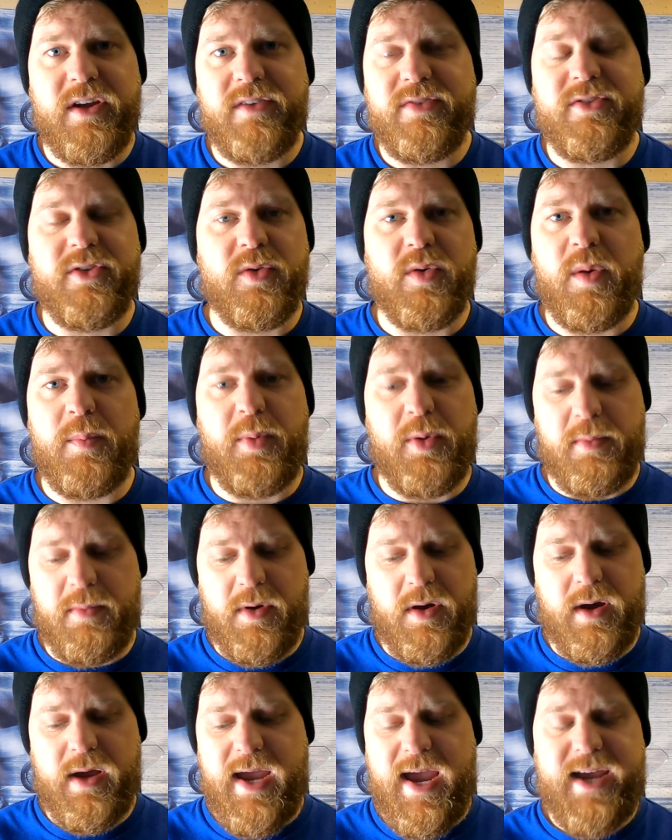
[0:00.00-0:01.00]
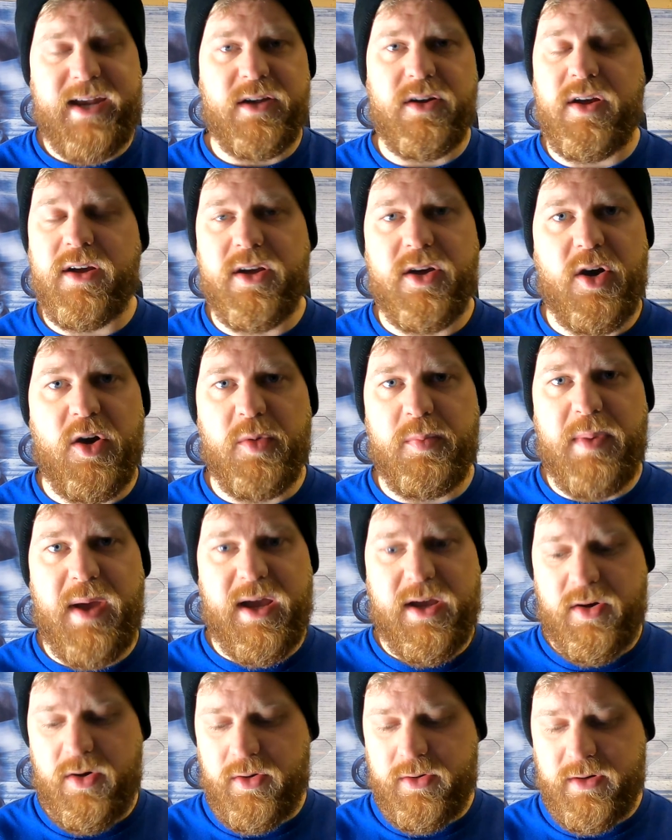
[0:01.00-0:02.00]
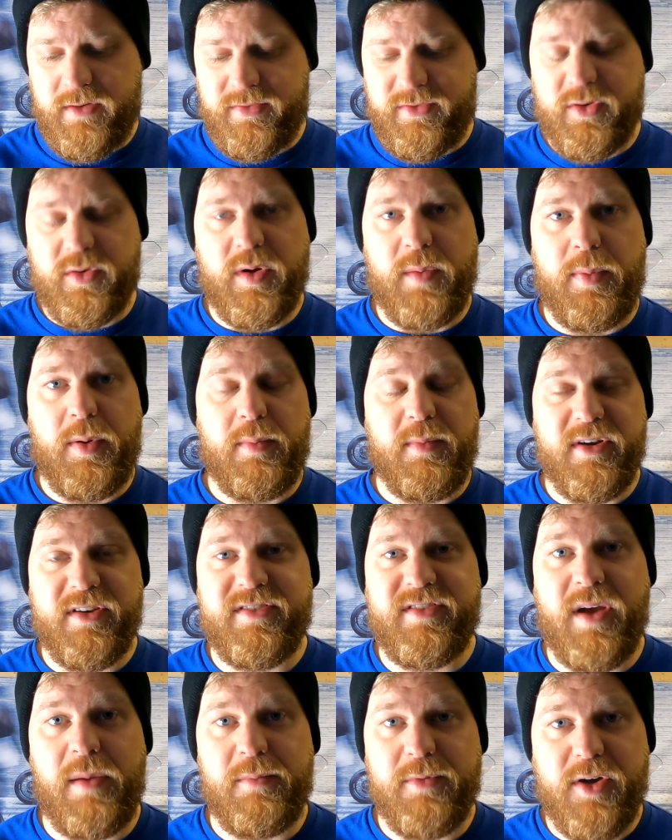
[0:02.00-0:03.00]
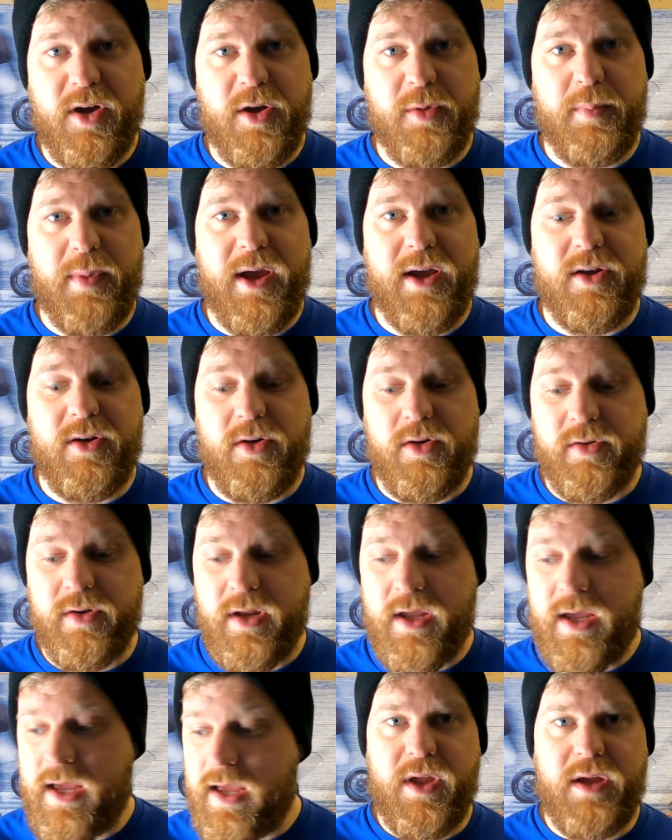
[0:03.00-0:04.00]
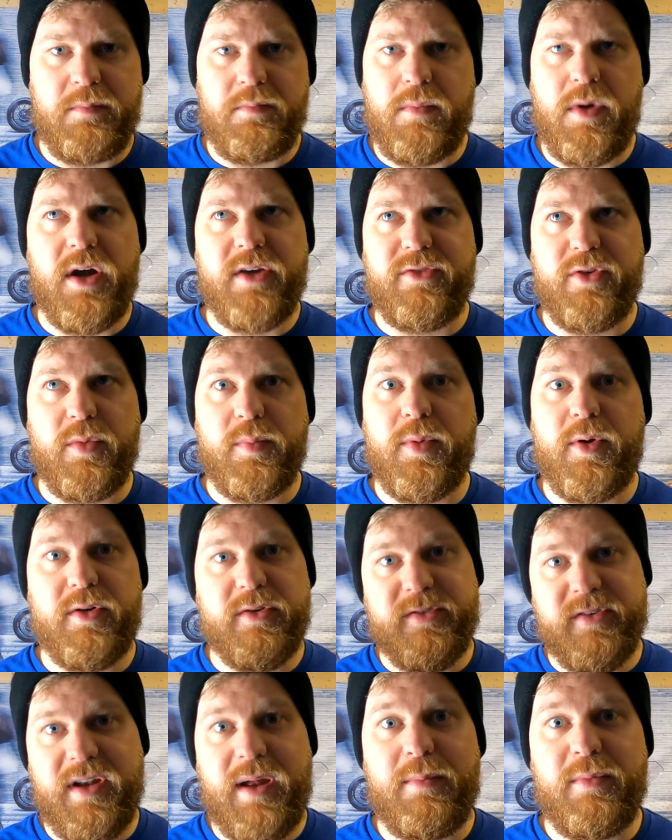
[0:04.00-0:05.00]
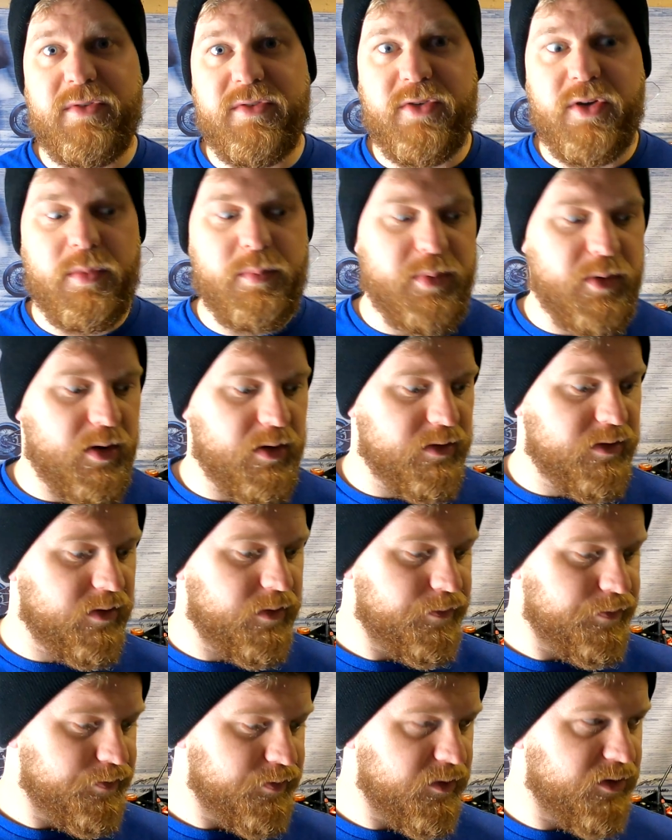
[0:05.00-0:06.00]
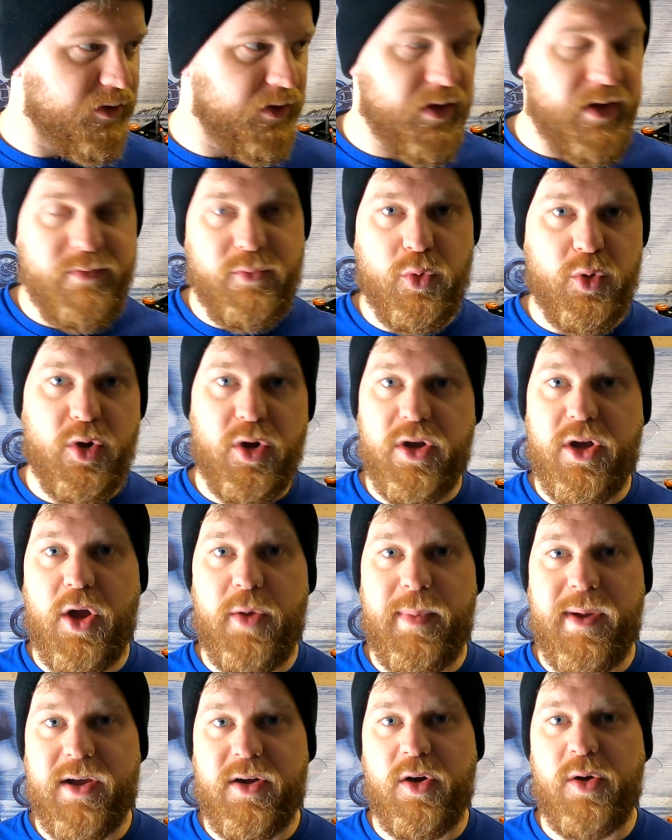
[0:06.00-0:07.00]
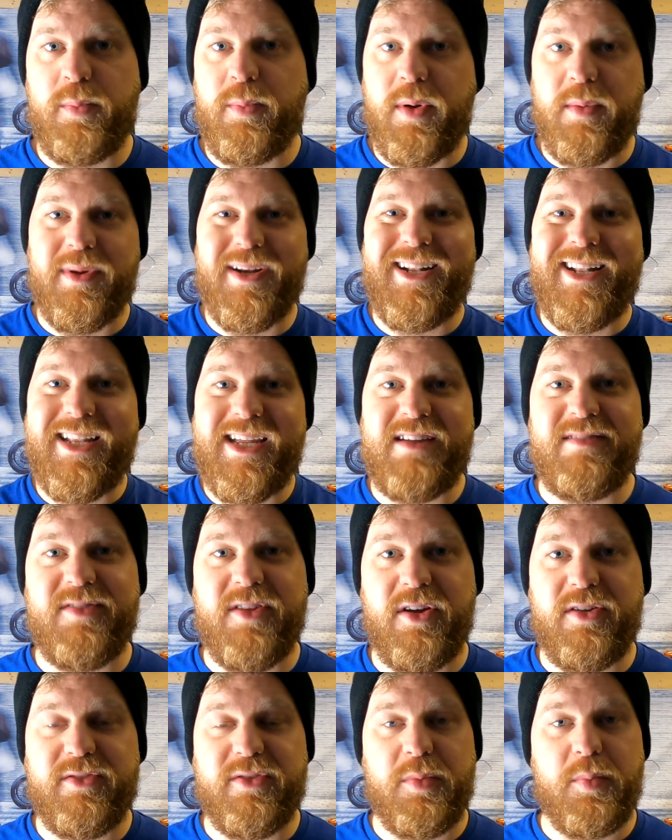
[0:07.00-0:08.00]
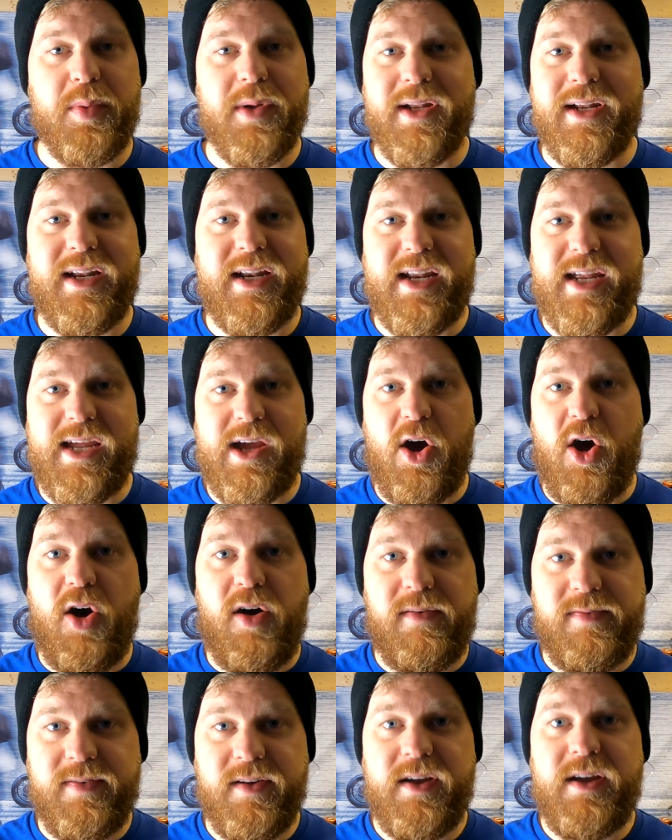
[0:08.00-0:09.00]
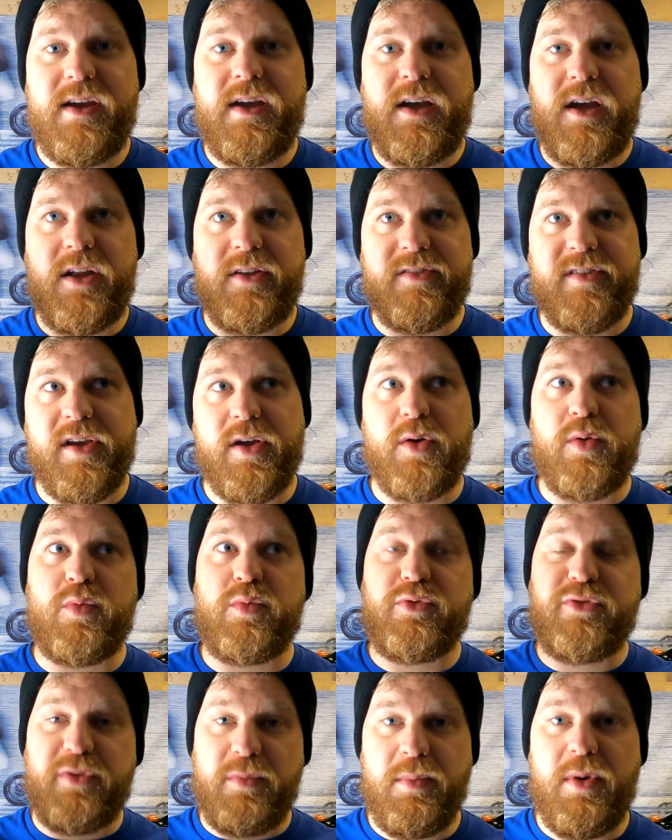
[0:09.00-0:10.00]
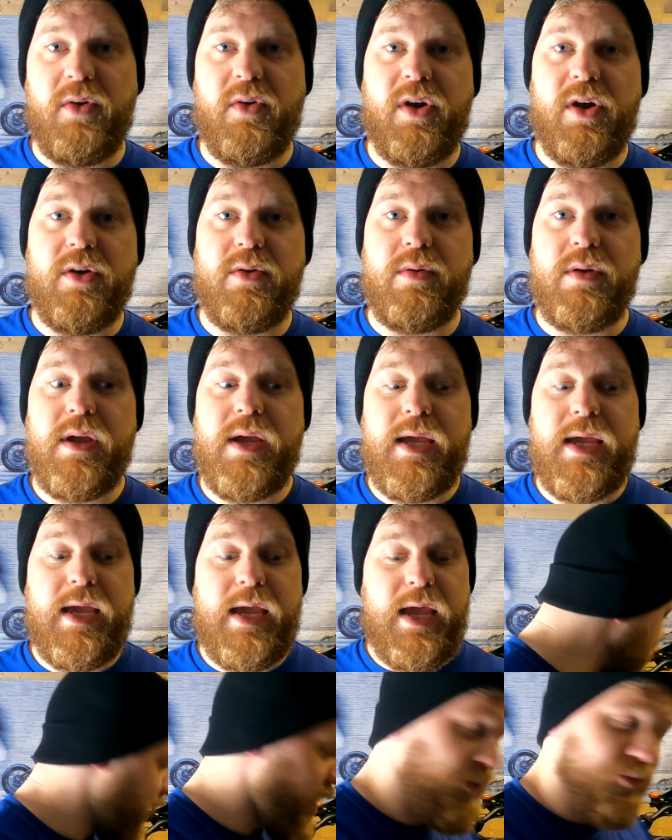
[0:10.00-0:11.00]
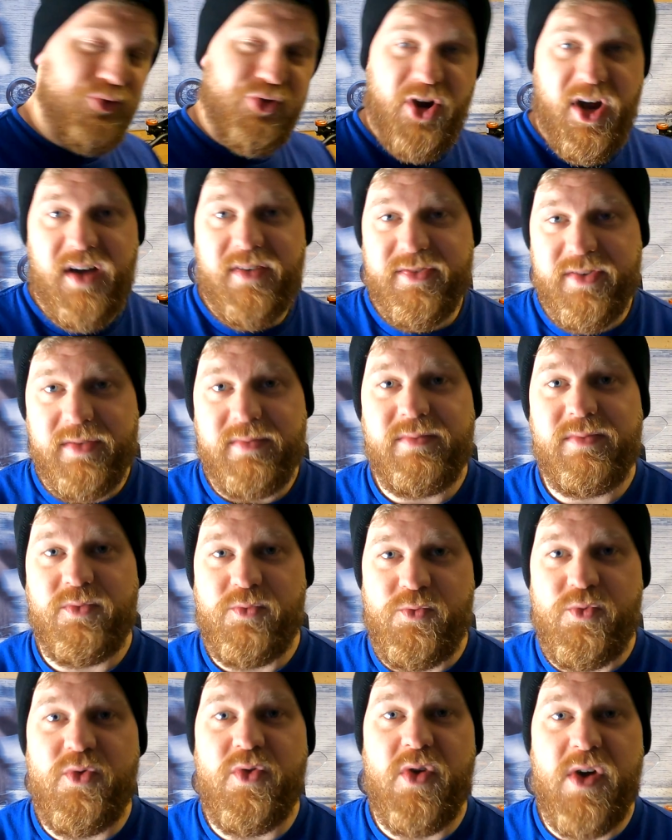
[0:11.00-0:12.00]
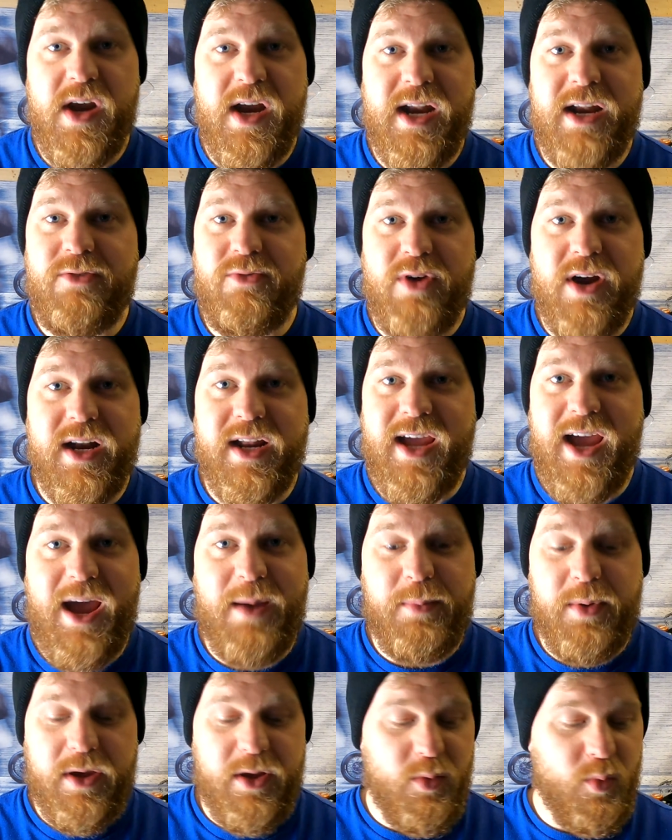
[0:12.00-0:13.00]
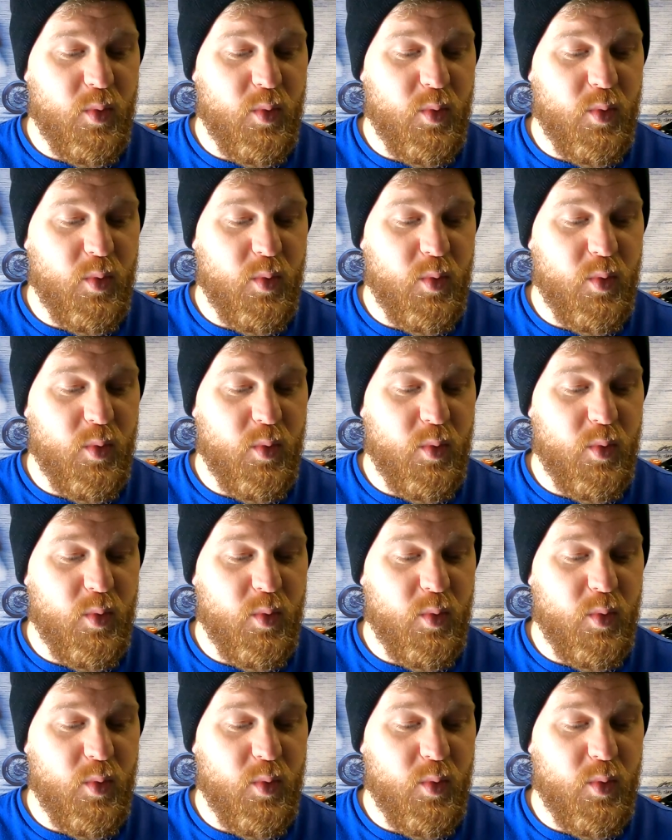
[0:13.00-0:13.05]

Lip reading: I've still got to put my headlight guard back on, I've still got to put my sump guard back on, and my top box and Emma's top box. So they've all got to go back on, but I'm going to leave those completely off until tomorrow. I'm chuffed, really happy.